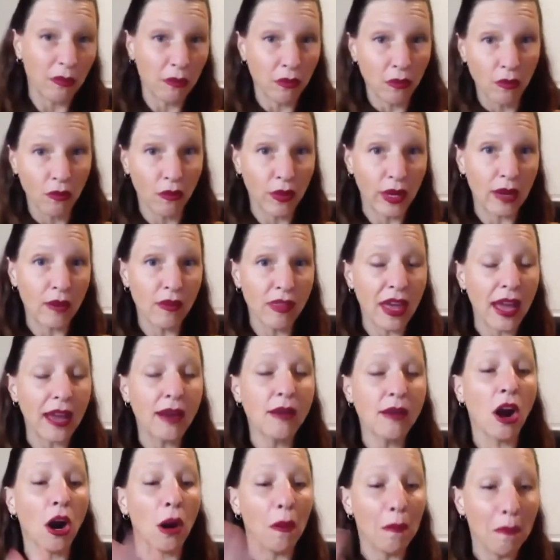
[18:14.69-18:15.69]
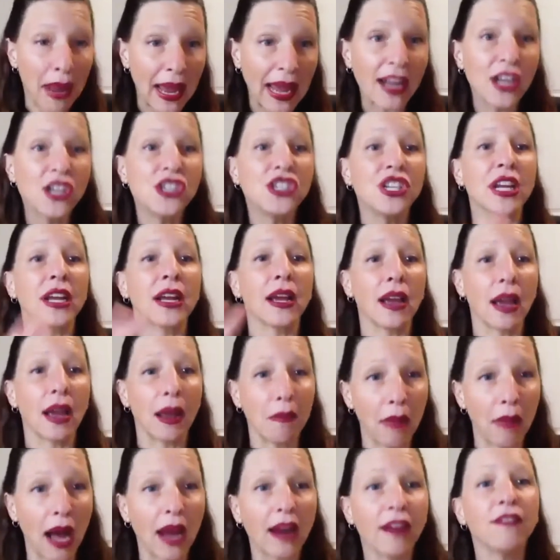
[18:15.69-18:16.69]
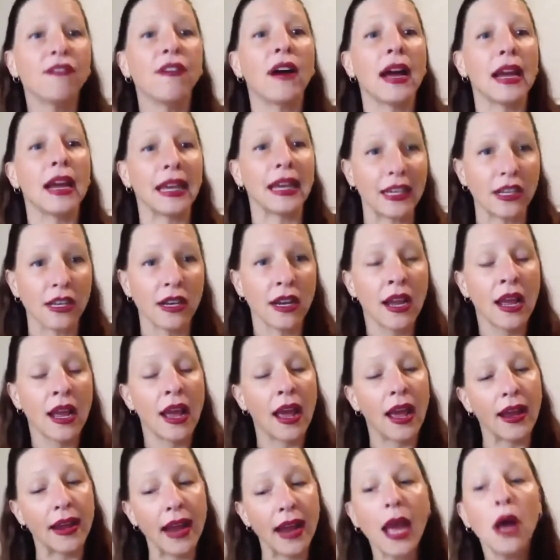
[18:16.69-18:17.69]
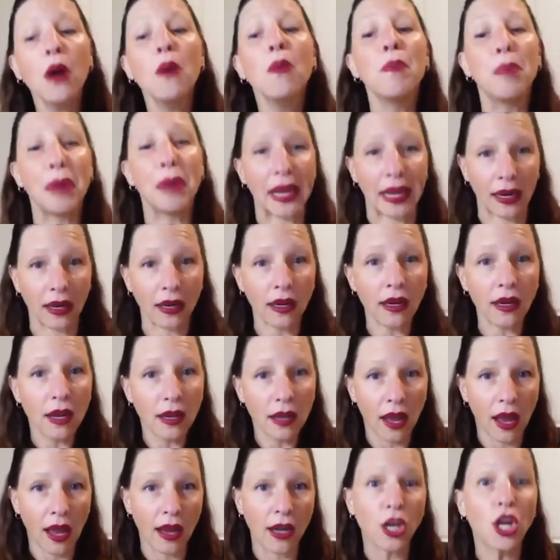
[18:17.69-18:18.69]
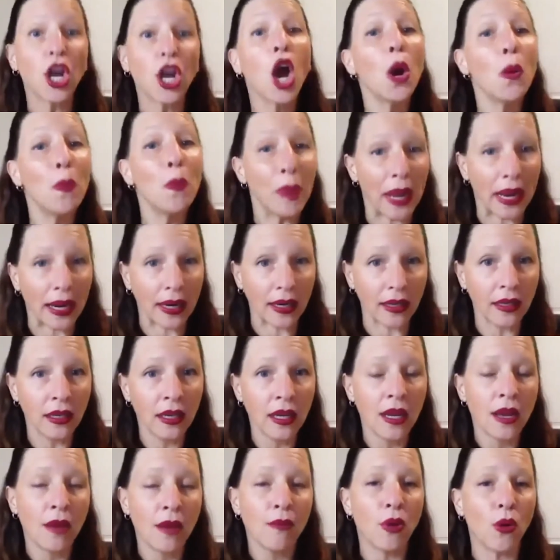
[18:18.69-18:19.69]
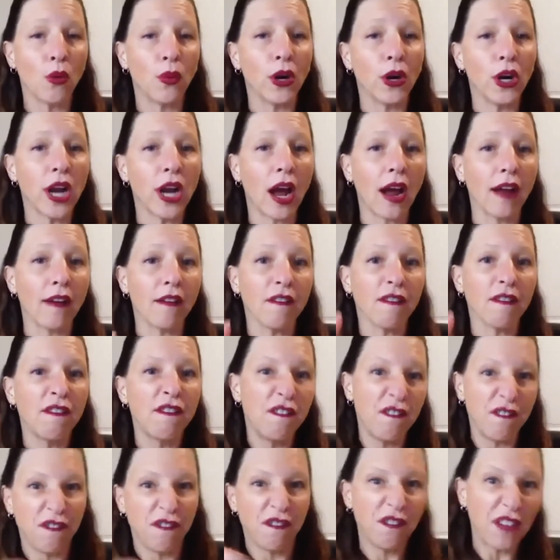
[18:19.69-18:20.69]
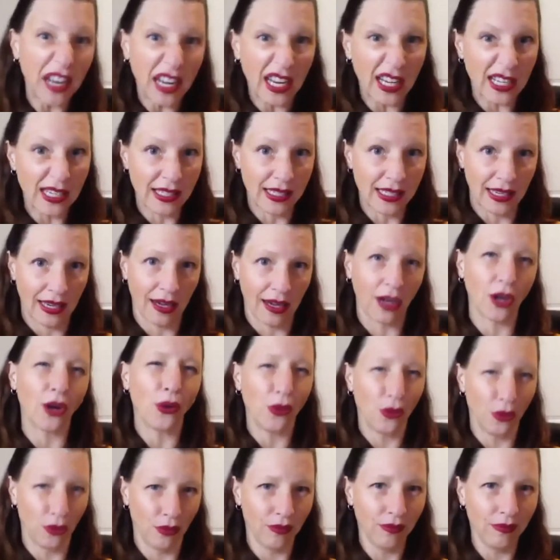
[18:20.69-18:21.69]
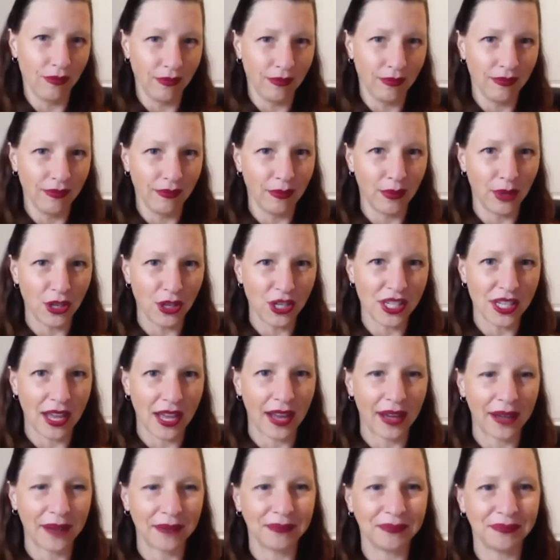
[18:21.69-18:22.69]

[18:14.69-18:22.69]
We then are managing and modifying and helping and coping, but we're not fixing per se.